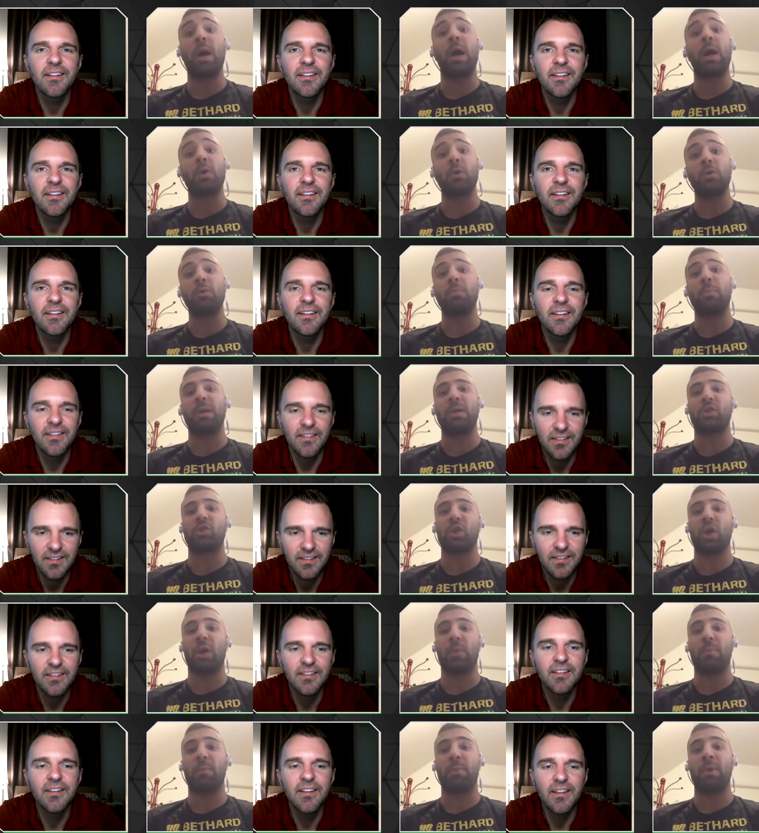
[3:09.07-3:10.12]
Speaker 1: be a good
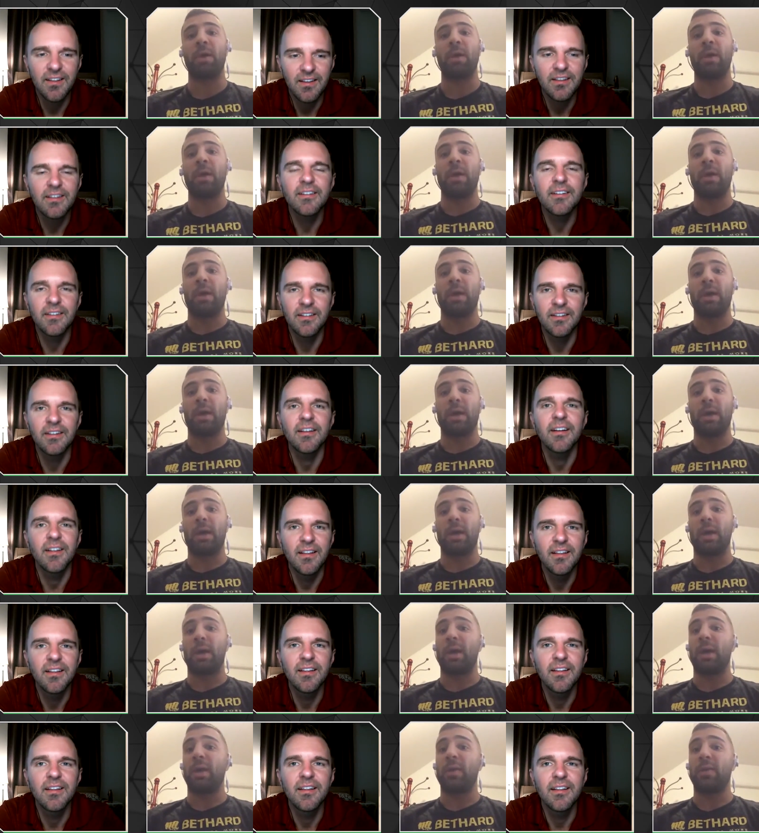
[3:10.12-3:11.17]
matchup.
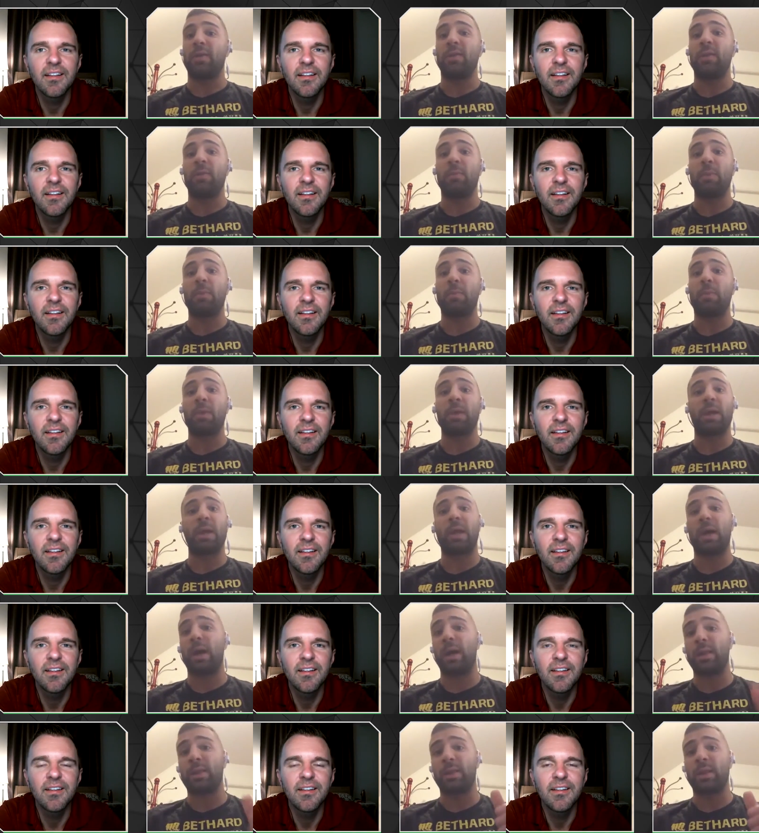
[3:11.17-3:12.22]
Uh, the people
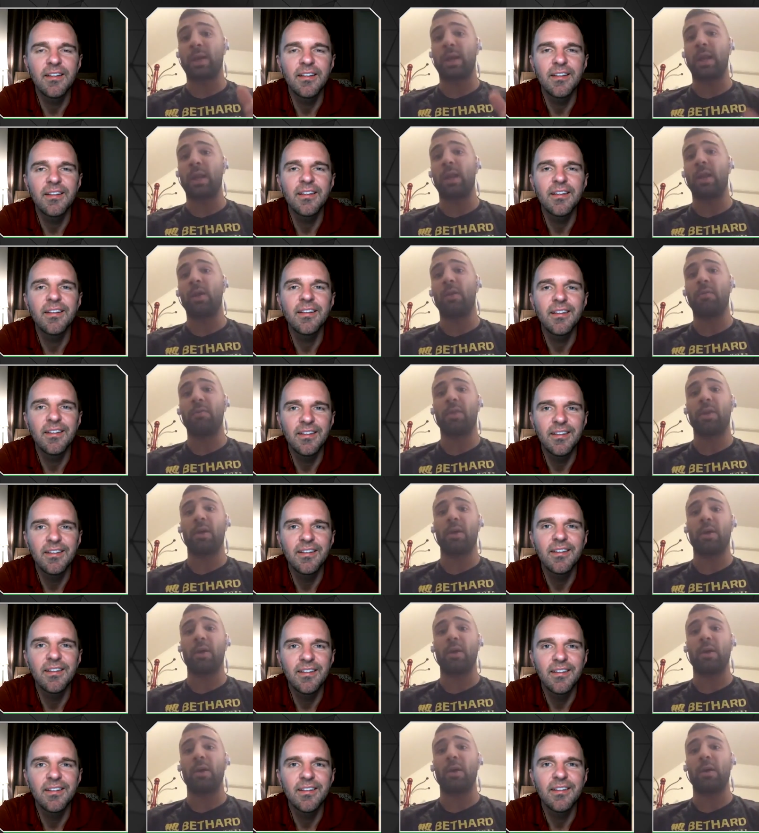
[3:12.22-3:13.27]
gonna gonna love
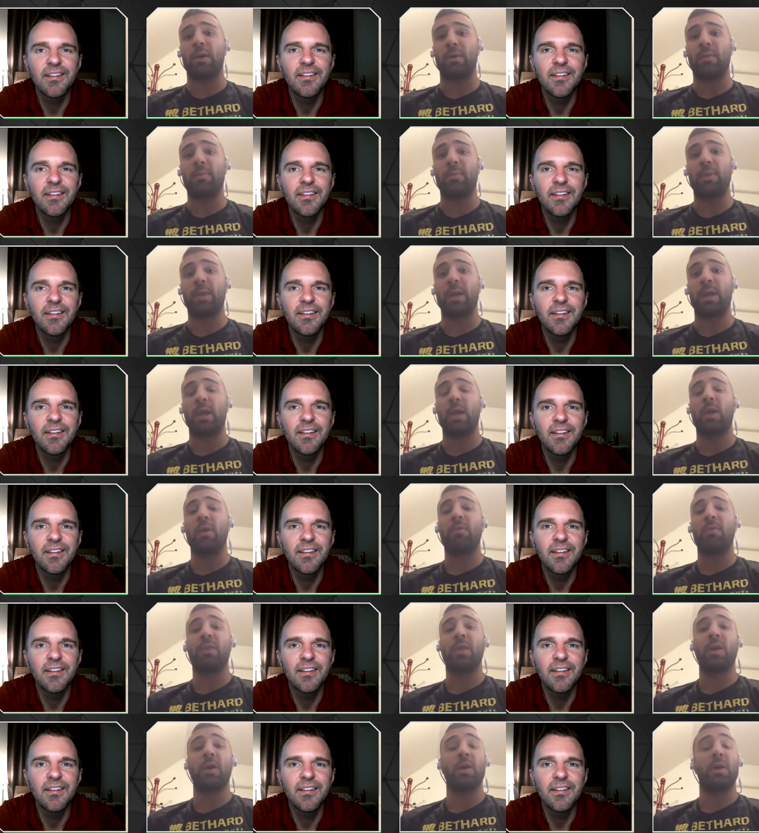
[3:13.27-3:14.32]
the gonna
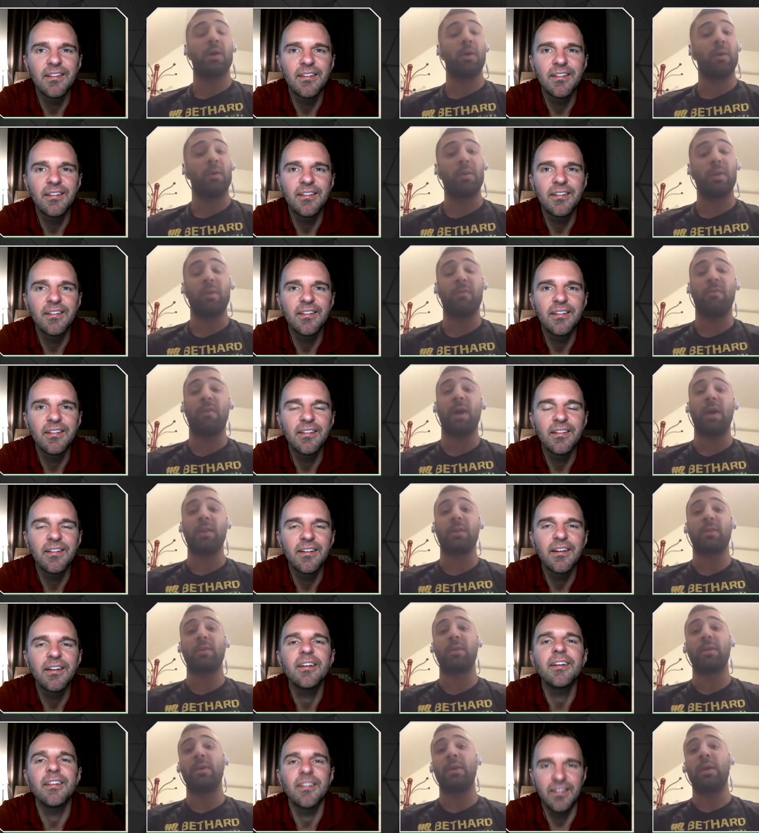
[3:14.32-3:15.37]
love the the fight.
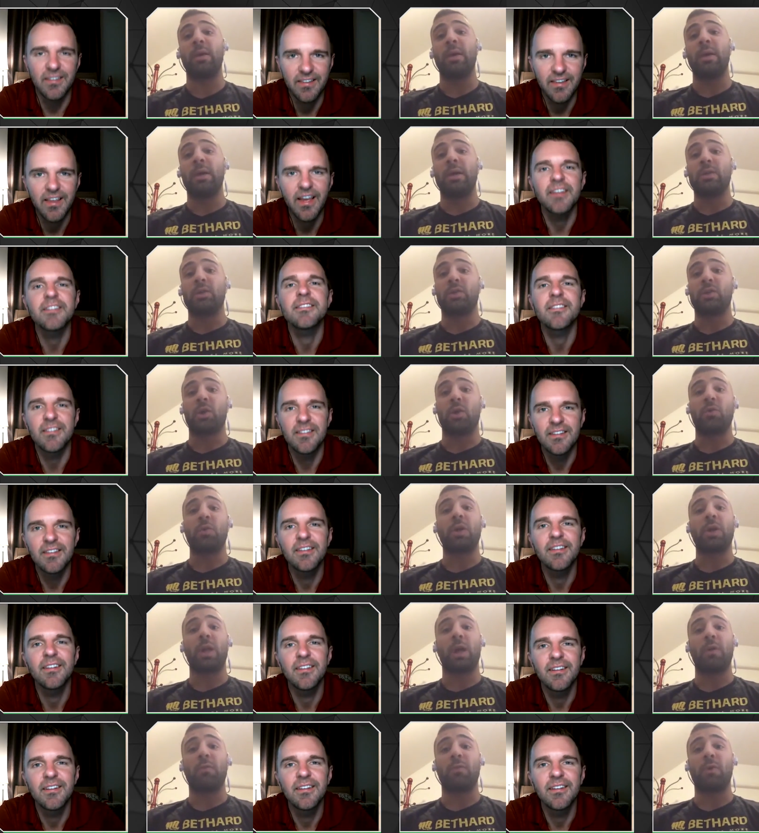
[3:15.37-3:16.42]
So
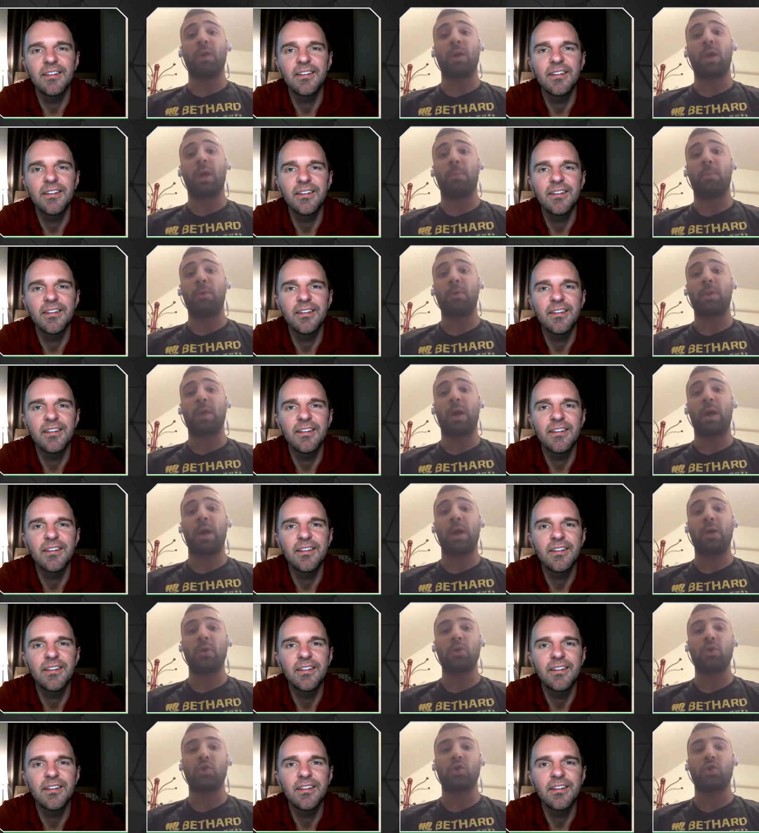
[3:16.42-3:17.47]
we're gonna we're gonna put
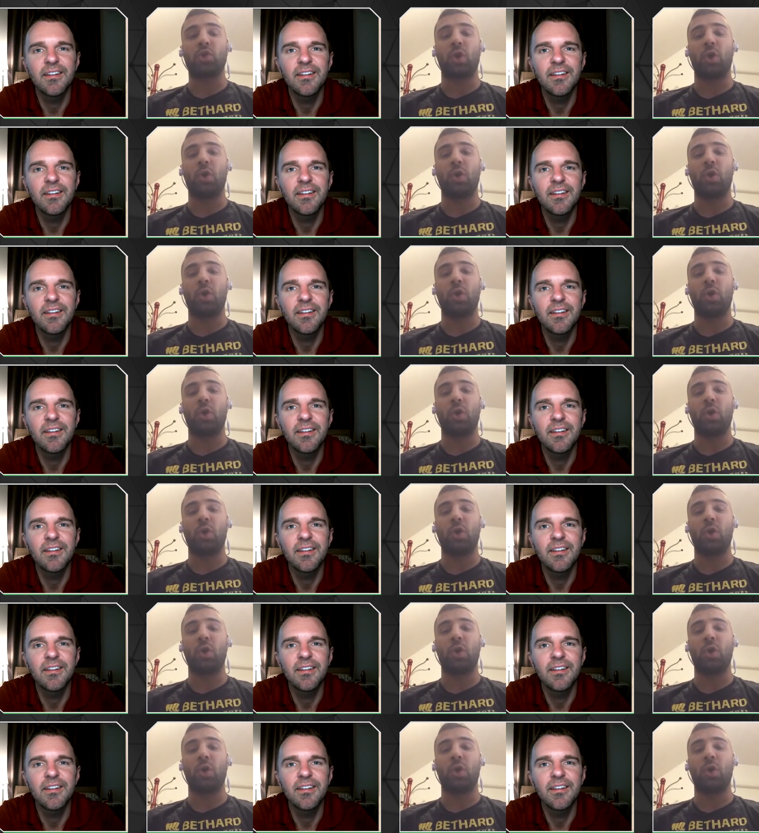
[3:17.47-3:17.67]
a good